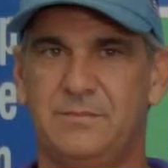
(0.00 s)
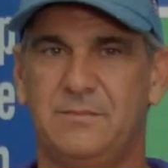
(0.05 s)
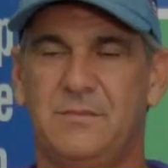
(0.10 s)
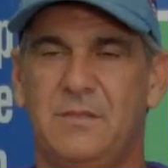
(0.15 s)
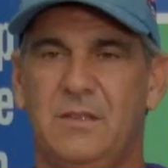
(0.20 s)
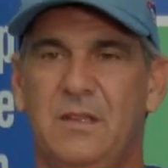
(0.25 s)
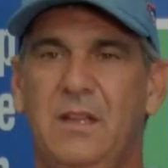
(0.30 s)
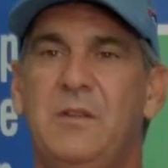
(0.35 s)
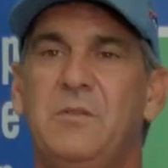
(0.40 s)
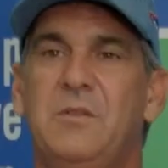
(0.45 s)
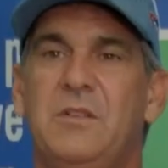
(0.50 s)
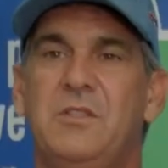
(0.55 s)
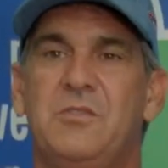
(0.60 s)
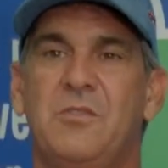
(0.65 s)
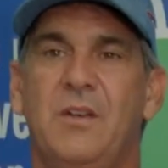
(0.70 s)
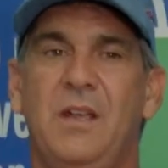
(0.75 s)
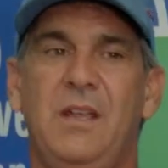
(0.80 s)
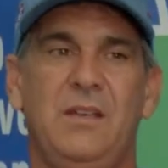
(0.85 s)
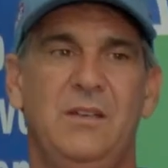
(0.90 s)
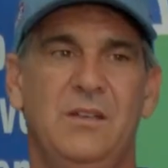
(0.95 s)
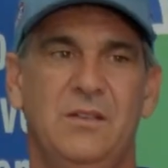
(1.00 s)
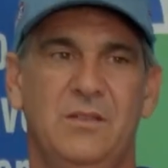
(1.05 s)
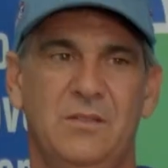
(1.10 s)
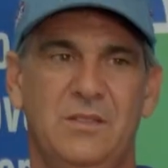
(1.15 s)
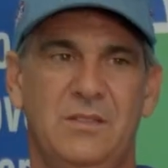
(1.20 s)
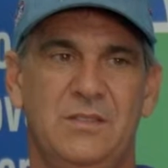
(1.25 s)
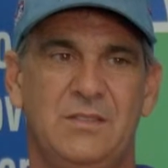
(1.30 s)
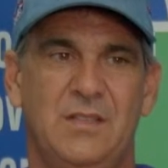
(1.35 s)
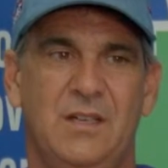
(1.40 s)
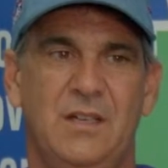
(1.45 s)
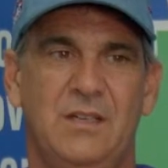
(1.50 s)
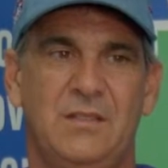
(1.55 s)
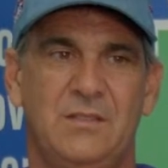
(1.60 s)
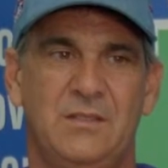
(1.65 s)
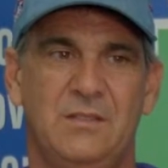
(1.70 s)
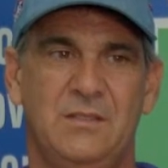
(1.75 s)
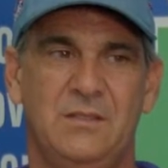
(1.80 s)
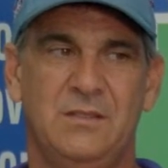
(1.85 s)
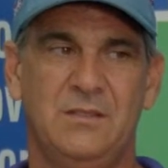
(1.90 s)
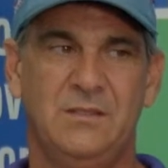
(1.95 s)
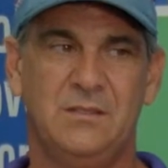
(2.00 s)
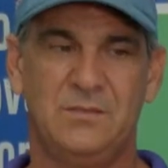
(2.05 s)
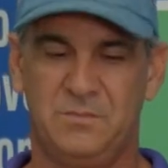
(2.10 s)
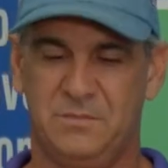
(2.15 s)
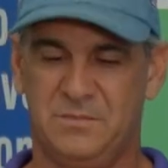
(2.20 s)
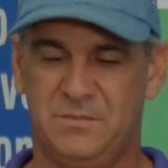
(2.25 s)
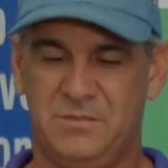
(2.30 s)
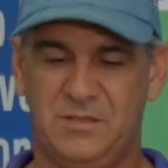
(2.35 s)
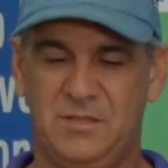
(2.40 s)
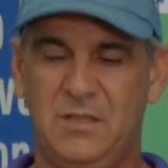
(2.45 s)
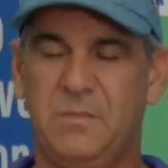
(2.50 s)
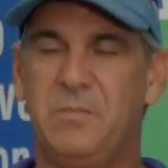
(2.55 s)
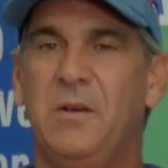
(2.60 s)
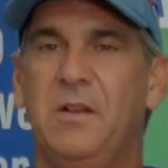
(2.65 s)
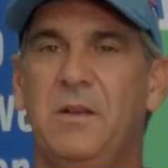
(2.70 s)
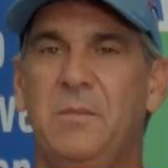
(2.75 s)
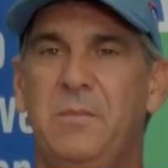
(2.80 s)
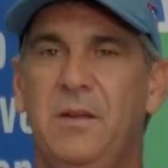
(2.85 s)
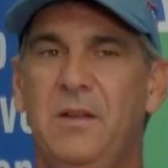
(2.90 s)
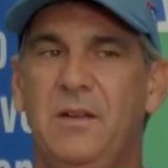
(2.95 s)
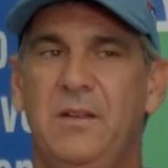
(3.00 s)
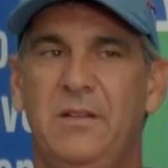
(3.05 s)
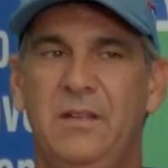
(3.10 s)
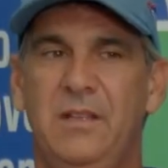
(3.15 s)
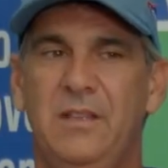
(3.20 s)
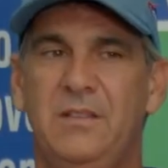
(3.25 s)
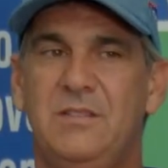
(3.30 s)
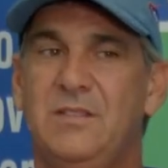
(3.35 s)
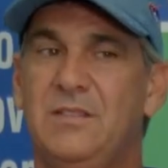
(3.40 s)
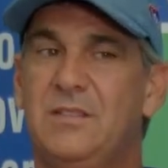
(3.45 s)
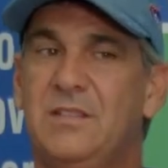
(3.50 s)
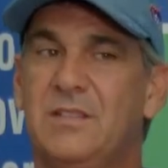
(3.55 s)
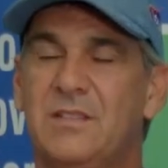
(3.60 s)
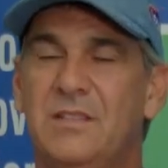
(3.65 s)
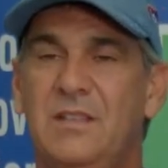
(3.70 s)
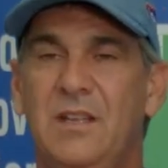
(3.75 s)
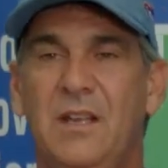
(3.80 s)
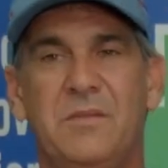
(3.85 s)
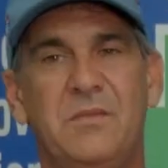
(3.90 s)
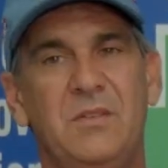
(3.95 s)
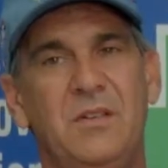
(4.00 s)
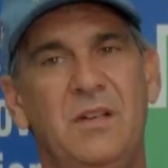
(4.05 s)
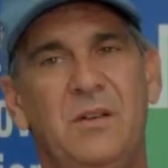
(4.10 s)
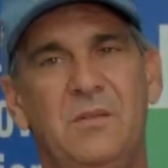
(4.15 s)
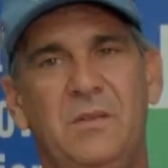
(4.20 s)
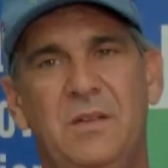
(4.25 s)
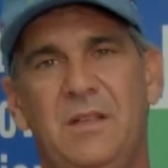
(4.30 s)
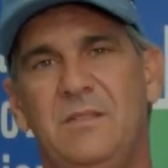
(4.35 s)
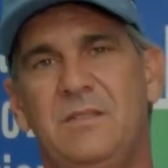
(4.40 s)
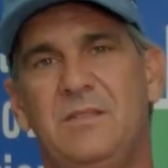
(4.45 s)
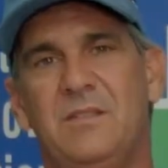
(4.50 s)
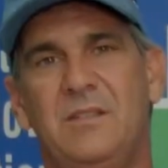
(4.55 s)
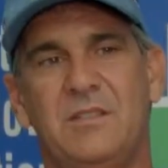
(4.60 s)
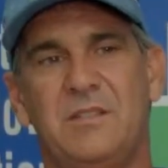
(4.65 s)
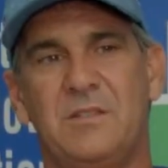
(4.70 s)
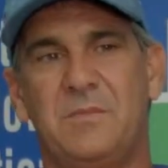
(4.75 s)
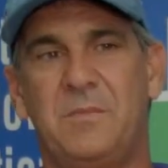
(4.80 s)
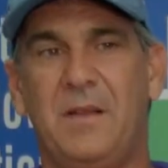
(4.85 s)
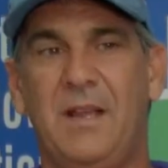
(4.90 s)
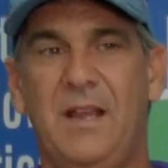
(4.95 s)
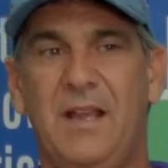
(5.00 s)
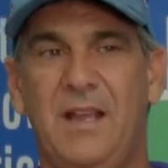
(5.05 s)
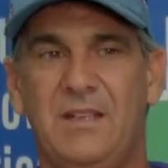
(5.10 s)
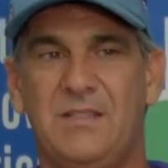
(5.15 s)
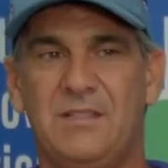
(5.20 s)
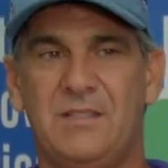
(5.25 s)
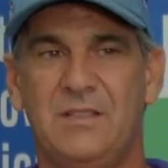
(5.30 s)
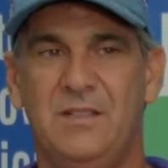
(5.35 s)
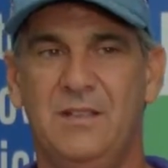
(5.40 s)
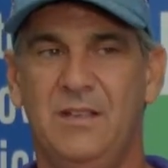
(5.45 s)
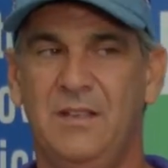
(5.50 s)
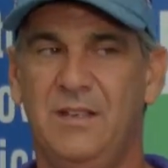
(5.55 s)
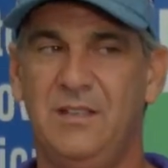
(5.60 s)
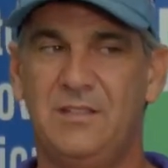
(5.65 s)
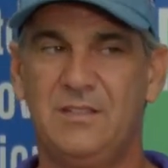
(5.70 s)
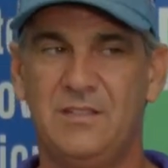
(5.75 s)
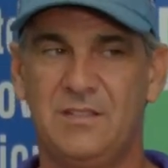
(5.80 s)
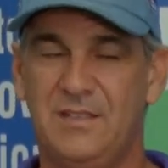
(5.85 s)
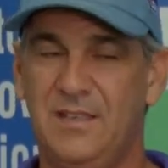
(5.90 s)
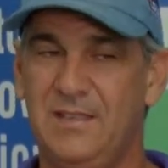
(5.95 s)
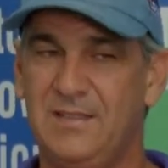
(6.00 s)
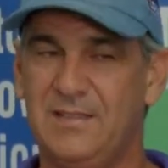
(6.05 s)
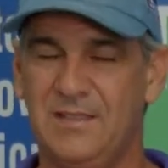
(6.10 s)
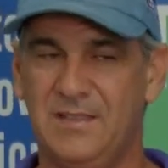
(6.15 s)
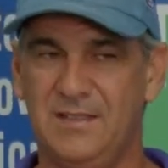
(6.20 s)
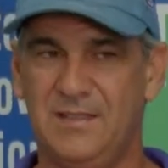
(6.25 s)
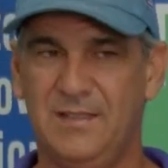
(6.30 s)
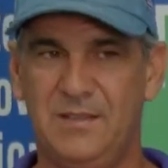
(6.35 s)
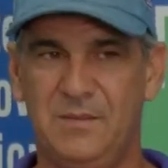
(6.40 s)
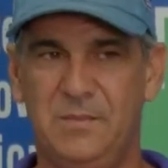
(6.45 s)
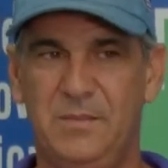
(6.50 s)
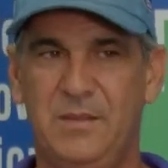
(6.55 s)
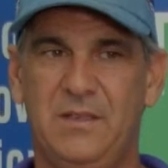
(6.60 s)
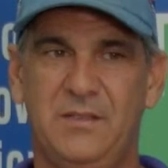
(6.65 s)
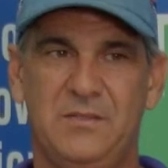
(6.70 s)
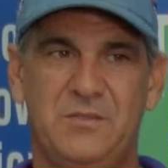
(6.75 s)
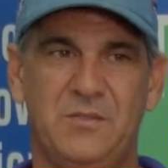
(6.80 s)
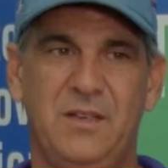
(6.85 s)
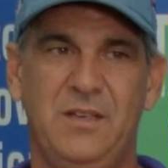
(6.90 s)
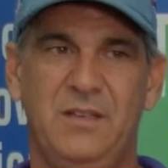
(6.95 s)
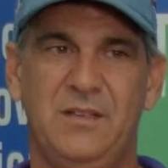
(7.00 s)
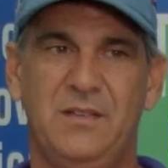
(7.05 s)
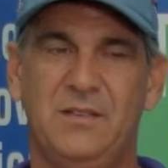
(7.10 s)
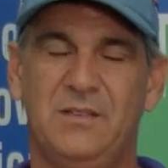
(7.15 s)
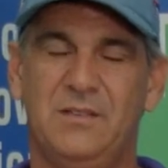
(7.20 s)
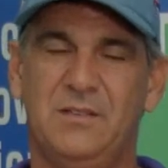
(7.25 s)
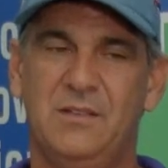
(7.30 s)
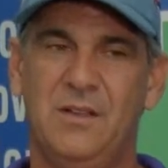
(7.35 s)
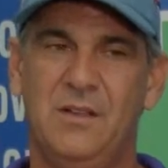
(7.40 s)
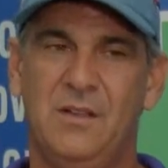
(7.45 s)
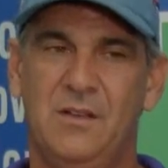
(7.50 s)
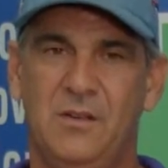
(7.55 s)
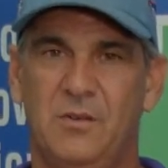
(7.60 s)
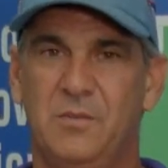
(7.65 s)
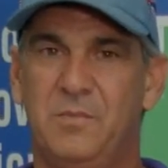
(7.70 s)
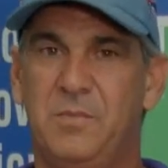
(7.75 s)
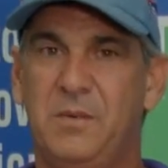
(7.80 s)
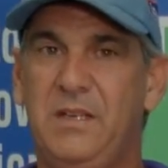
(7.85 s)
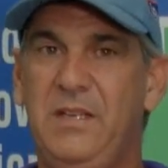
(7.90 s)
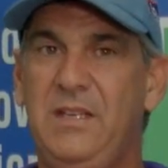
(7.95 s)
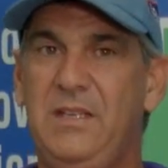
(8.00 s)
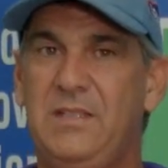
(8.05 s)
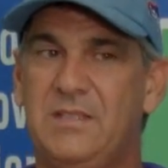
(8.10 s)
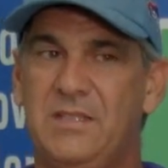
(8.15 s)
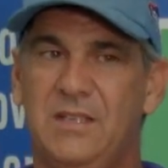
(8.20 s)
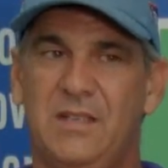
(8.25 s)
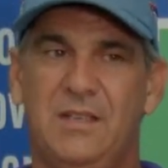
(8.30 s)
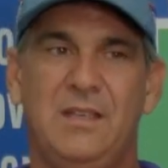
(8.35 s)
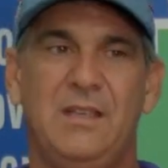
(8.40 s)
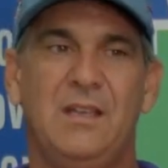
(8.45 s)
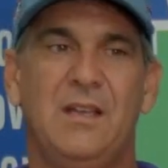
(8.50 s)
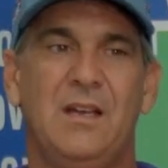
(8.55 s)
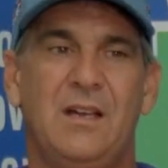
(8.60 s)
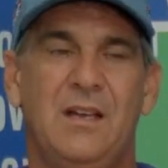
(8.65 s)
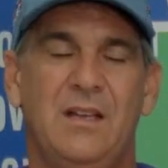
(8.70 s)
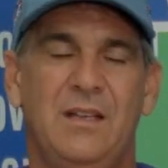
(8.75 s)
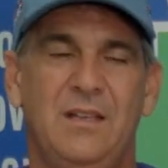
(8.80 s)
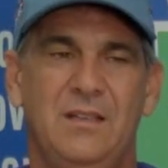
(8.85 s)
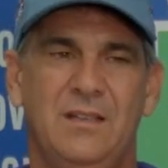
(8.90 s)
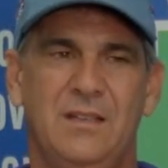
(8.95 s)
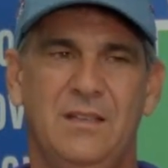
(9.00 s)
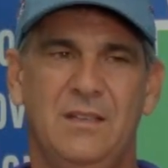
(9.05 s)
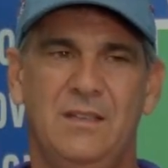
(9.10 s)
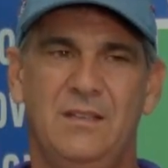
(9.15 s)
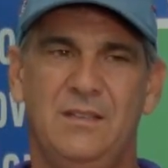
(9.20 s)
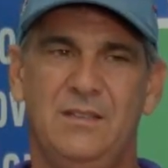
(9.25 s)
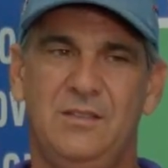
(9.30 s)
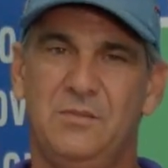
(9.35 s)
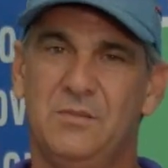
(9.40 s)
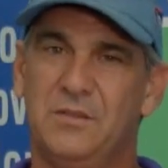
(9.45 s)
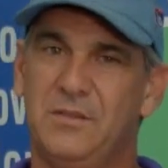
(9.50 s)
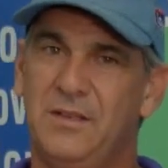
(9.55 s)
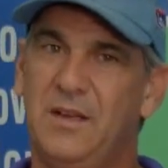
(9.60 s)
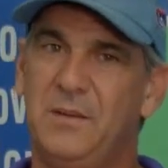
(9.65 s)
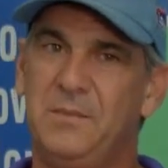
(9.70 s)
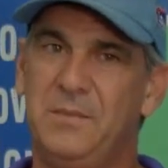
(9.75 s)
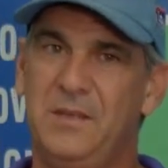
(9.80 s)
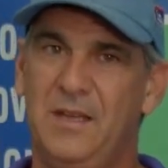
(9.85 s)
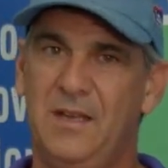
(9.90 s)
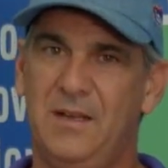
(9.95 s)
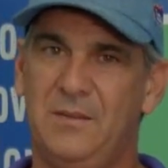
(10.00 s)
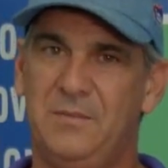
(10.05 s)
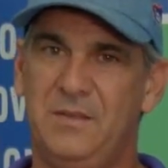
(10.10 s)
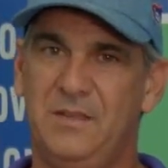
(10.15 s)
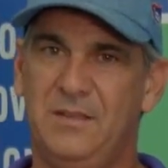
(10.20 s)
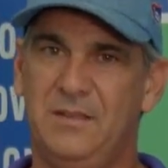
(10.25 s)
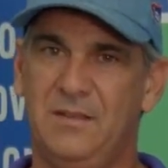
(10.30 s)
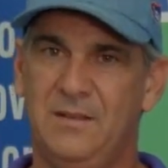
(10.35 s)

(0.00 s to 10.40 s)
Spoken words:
liquid Drano and such, slip on a pair of these. You just never know when it's going to splash, and it just takes a little bit of Drano or bleach in the eye and you will not be happy.